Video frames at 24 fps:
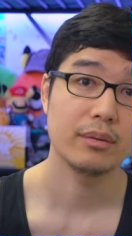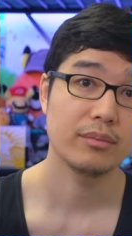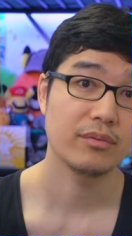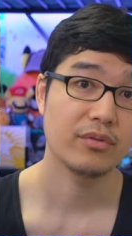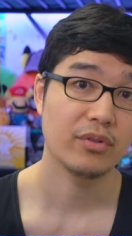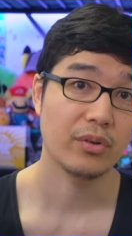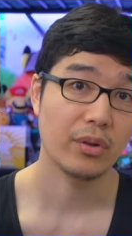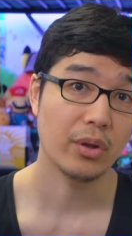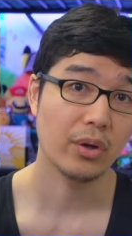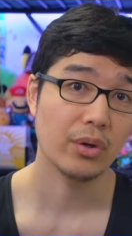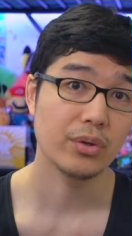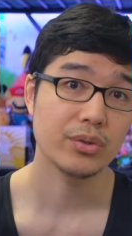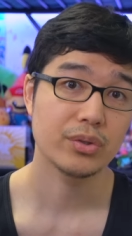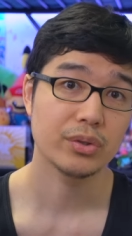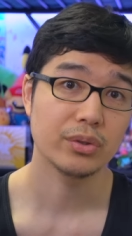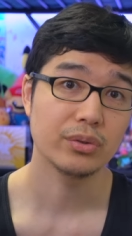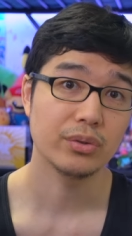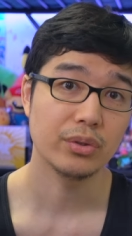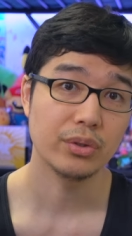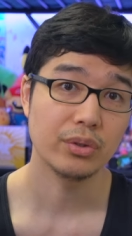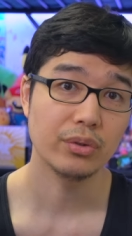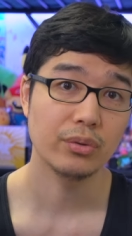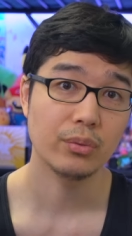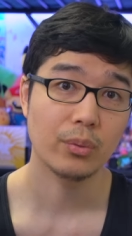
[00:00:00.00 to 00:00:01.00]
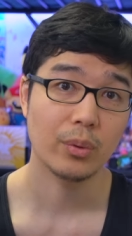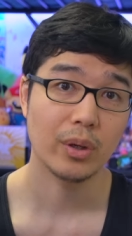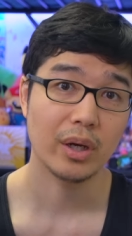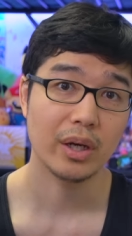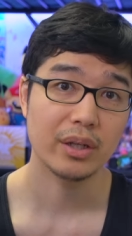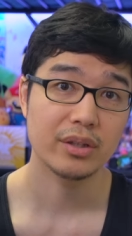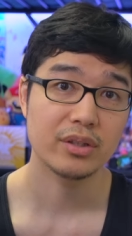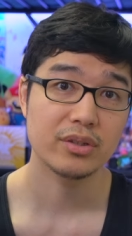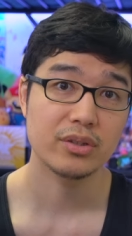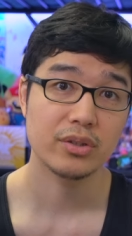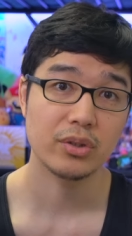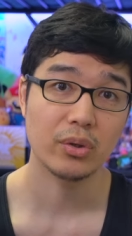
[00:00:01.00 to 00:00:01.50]
for those who do
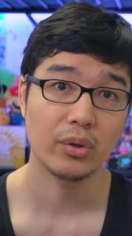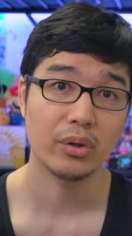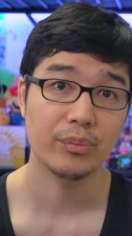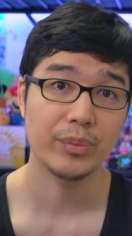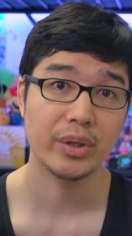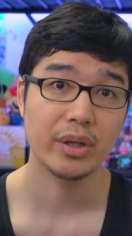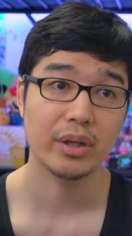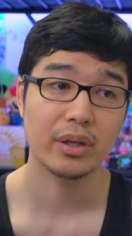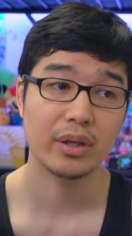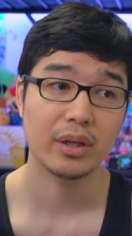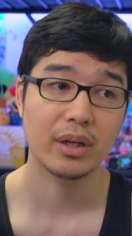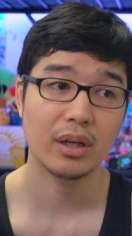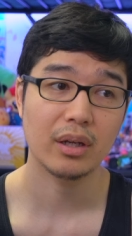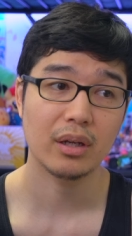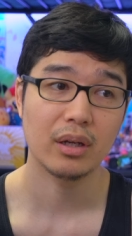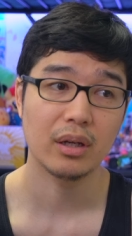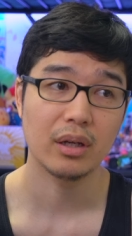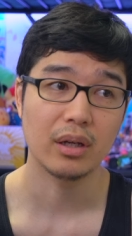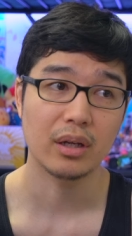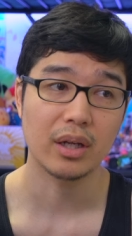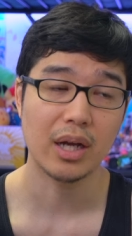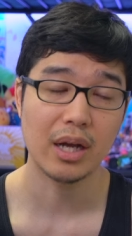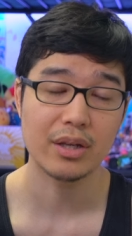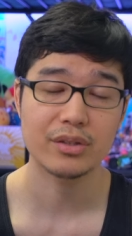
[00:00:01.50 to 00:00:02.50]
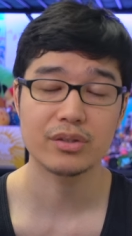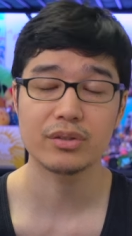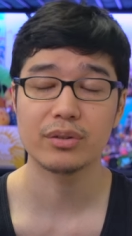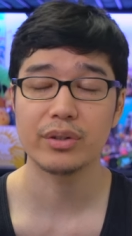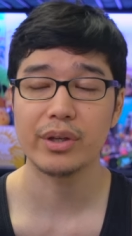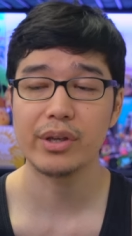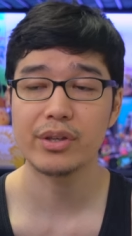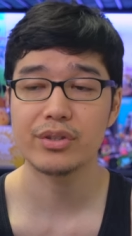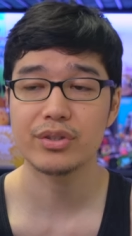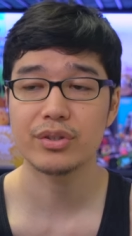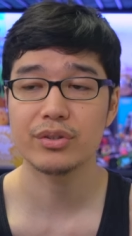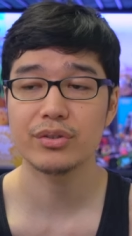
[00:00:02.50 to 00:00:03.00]
want Yoimiya uh,
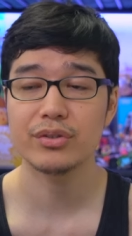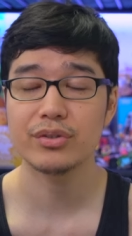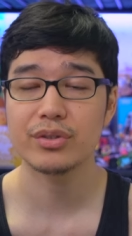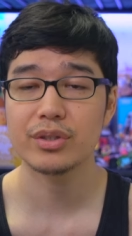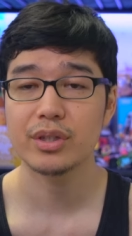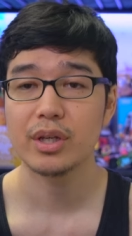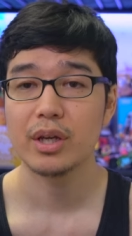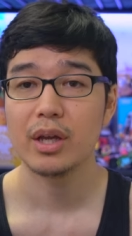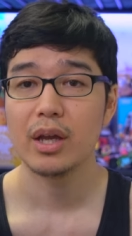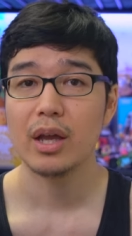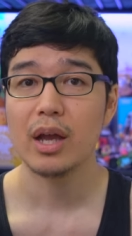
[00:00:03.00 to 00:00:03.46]
constellations.